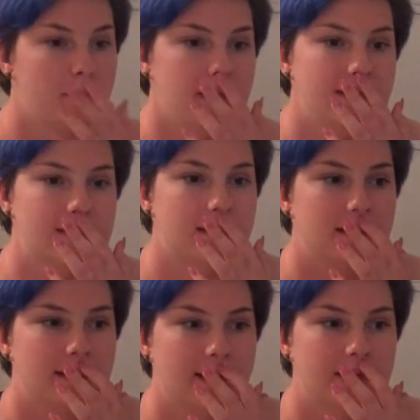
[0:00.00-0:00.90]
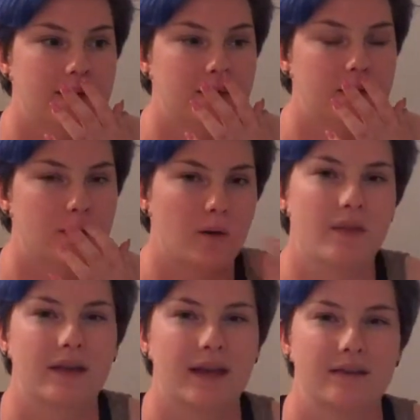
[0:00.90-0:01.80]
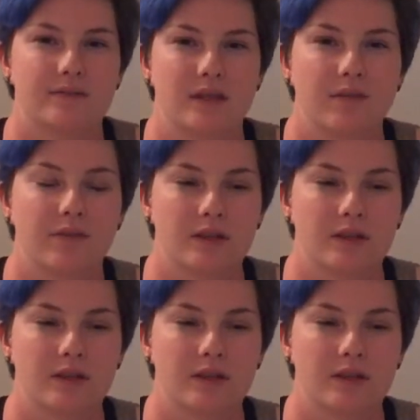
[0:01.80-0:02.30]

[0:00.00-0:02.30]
pizza and all that kind of stuff.